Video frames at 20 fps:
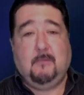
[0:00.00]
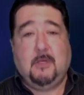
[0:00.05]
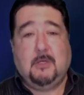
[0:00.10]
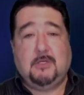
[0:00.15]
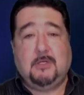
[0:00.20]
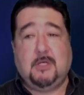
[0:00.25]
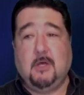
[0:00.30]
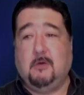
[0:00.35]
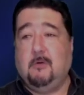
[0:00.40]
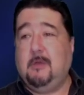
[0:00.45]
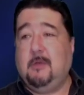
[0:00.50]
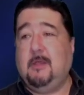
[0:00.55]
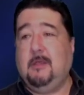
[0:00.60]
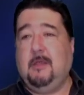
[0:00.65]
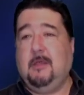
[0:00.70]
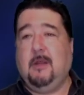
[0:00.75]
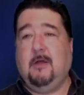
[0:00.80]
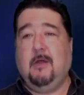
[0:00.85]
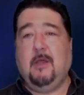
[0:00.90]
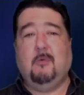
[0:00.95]
So,
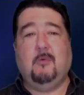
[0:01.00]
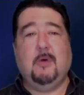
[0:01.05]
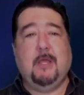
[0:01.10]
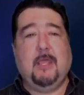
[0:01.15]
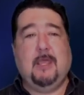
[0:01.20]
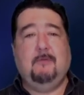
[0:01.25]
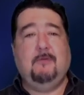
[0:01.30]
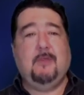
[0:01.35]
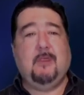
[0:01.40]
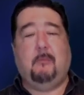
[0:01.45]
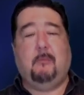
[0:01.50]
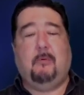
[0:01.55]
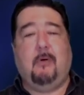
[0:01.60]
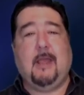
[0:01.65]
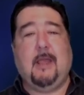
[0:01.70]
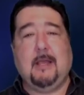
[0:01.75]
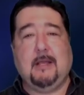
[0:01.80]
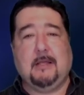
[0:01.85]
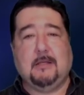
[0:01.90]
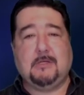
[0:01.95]
you know, it, even the
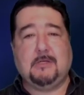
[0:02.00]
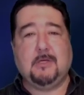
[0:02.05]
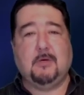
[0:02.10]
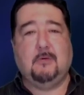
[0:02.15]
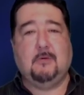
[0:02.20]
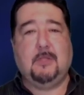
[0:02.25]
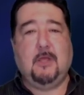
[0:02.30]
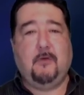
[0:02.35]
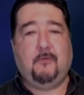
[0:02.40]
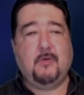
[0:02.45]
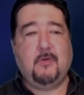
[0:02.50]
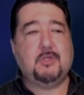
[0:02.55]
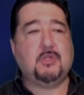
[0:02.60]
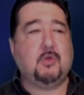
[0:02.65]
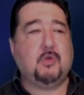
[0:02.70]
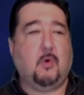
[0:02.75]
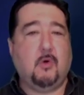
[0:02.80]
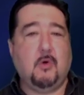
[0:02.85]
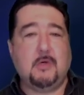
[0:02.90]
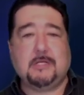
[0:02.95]
brands. So different
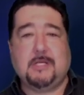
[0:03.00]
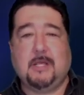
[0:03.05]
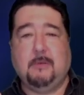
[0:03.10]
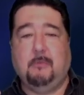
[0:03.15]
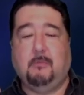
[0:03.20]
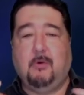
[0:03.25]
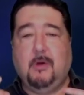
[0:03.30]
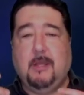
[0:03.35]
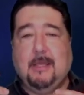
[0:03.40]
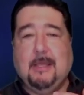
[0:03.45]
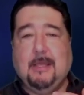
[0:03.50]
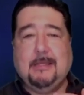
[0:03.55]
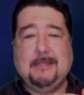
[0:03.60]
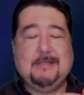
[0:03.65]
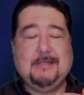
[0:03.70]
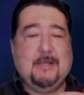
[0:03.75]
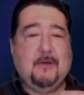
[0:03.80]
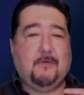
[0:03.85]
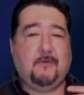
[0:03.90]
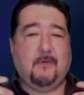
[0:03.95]
stores can bring
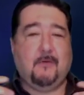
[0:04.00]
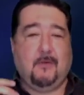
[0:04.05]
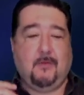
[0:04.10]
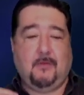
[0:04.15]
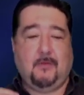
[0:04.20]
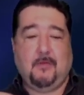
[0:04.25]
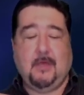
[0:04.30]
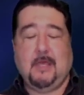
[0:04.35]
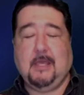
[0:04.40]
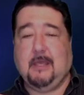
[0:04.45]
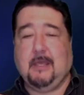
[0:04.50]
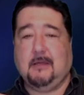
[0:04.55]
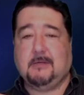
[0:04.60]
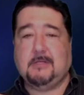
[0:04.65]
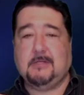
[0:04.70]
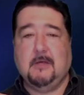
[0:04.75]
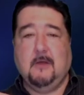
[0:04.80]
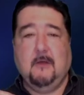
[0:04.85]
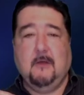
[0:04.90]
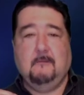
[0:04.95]
in different
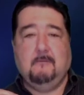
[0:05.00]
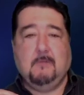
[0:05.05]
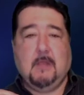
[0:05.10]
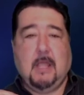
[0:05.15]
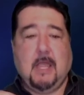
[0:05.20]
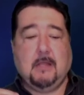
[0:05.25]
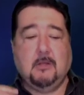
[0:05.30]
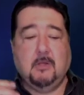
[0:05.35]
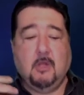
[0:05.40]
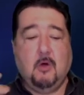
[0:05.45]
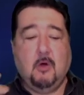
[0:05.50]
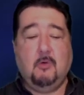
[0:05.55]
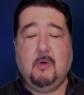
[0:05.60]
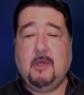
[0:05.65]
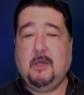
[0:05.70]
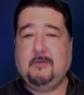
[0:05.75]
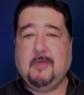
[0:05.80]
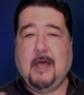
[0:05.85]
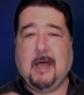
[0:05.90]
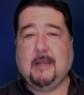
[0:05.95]
things, and
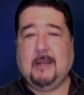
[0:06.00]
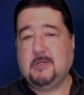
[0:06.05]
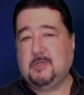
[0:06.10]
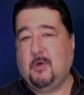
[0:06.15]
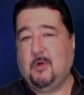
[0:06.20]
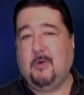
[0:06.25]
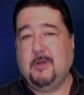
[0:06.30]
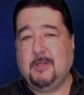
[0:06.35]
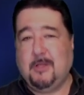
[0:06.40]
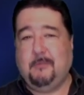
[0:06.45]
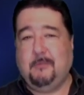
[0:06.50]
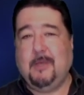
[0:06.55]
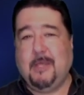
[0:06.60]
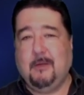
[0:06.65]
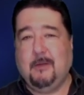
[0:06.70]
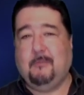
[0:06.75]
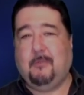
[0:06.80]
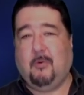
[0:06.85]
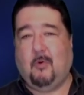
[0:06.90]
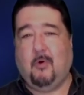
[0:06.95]
knowing that is going to be
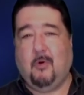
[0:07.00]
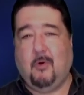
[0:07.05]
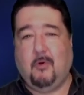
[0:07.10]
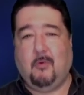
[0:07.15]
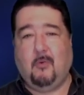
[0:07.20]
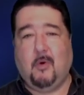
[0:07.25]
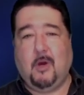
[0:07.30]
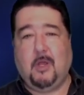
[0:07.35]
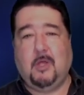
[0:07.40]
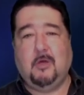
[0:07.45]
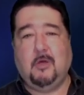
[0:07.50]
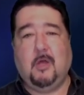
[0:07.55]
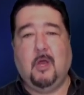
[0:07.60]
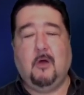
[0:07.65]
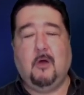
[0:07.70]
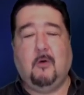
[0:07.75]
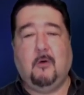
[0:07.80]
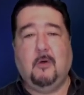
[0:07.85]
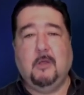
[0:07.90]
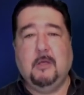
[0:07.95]
important where you
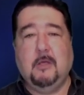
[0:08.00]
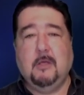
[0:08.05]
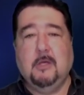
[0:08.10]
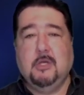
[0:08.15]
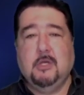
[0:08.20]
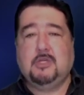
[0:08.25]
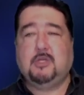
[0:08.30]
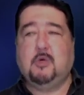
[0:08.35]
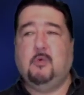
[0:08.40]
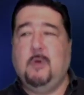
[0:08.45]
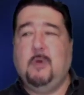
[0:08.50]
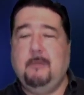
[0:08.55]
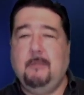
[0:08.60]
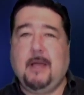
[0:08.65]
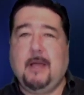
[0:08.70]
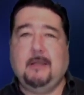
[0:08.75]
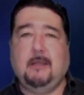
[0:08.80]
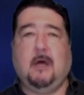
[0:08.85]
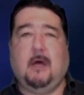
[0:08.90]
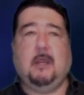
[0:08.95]
go. So we
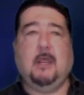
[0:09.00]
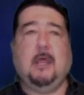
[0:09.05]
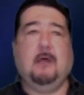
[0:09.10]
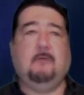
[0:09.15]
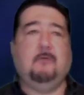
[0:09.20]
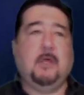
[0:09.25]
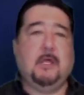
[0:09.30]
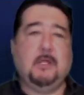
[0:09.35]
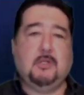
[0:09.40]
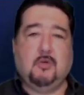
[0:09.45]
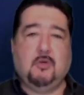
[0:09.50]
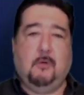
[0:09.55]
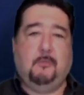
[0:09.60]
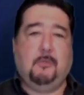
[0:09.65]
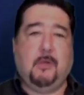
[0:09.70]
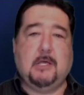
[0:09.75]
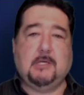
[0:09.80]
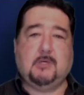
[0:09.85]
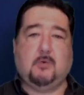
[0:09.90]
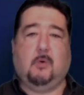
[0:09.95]
might not ever get to a
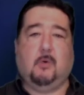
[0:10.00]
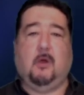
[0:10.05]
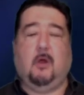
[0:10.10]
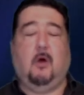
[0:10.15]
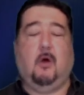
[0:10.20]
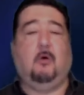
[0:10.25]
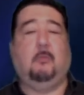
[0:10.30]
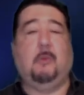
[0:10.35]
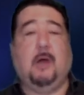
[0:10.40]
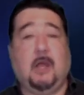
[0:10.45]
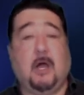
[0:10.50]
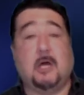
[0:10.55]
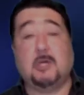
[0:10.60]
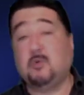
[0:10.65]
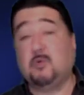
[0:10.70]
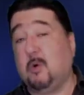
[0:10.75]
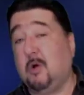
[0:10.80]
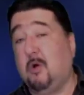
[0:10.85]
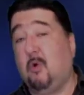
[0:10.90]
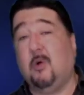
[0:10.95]
place where, oh my gosh,
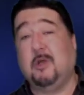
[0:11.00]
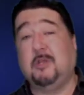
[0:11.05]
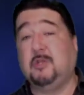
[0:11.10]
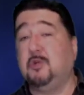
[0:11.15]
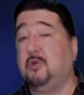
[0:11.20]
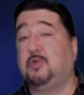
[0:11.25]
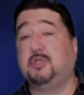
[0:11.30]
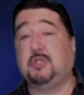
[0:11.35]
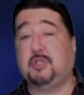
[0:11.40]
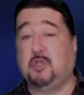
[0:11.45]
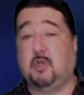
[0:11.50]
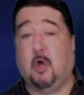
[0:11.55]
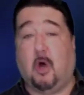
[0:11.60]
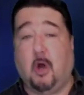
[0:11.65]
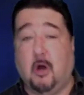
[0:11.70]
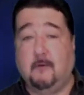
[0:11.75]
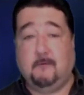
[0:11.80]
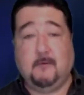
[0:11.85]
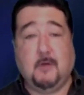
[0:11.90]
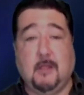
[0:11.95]
we're going to
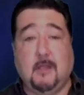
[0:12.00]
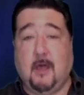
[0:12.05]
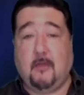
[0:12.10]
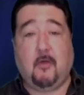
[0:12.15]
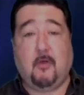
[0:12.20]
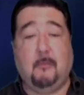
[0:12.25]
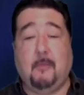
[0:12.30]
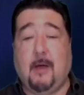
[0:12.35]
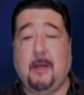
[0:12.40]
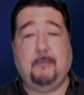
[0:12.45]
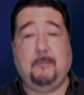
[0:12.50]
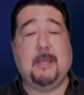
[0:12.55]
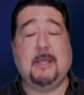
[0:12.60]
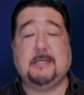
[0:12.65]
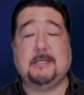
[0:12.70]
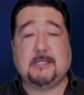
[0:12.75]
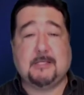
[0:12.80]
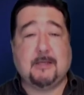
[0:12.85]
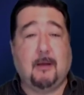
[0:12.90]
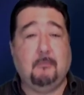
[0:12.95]
starve to death. There might be
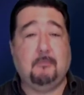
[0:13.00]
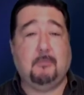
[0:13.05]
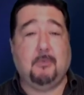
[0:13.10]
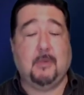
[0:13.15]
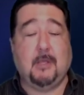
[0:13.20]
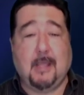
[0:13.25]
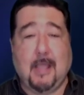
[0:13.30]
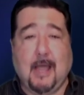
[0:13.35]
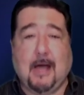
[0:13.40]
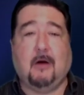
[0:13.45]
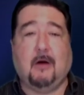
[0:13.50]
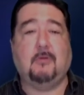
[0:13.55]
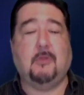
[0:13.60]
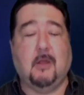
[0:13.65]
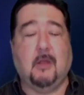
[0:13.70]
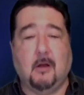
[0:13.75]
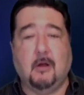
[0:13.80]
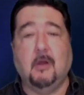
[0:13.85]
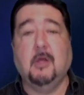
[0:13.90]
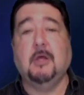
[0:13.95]
something out
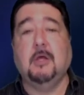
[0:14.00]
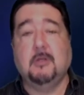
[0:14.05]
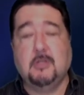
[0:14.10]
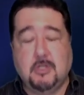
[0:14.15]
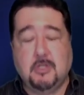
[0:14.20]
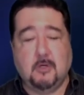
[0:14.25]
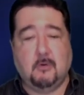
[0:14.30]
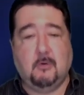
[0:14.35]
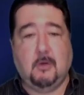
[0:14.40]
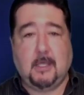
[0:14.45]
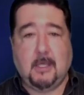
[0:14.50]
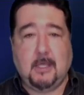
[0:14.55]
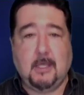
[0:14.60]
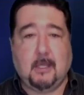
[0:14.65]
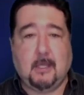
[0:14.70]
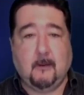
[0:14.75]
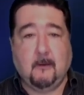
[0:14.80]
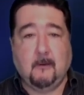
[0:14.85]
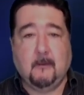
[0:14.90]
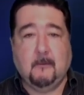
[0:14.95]
there to eat.